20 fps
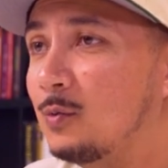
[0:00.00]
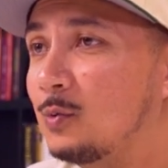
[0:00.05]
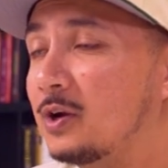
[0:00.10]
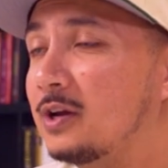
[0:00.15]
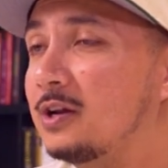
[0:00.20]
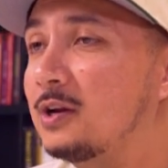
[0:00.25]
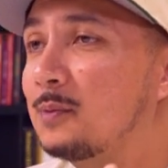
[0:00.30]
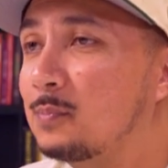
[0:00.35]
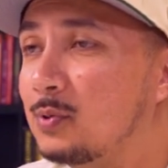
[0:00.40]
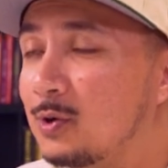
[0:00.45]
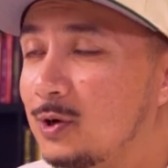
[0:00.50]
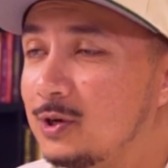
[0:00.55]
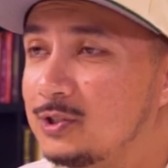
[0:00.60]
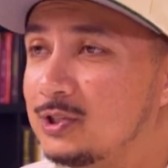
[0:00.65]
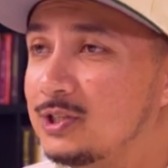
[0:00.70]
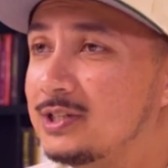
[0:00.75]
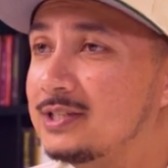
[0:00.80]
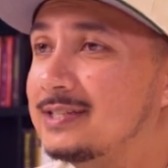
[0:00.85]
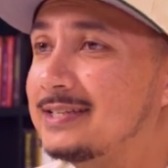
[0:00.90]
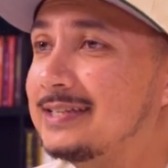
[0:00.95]
We're going to
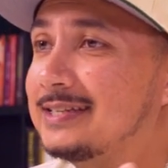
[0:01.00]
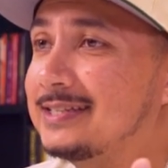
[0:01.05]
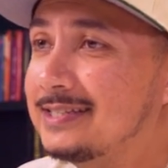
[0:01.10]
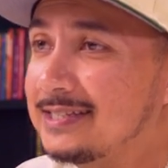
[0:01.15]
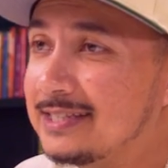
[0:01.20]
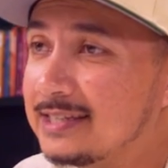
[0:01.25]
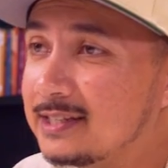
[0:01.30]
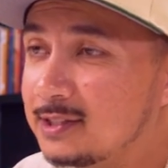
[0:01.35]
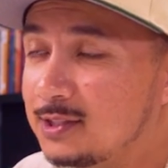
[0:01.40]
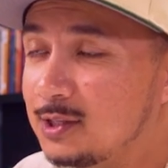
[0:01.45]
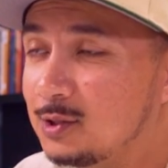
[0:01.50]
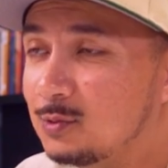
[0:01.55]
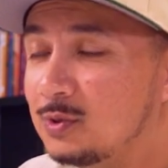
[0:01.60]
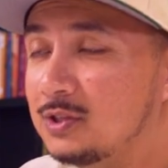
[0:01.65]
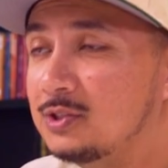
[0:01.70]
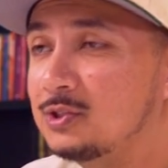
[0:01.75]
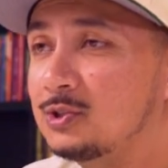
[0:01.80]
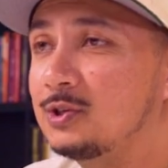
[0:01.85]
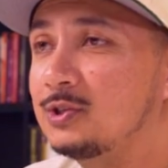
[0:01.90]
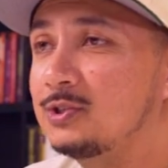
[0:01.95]
purchase
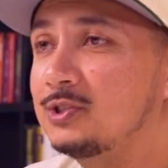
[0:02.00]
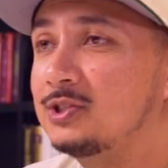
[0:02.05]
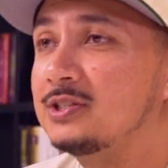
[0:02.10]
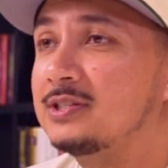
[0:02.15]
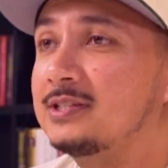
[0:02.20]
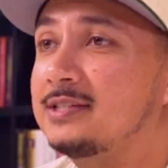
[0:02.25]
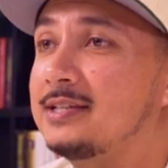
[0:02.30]
sixty-three churches.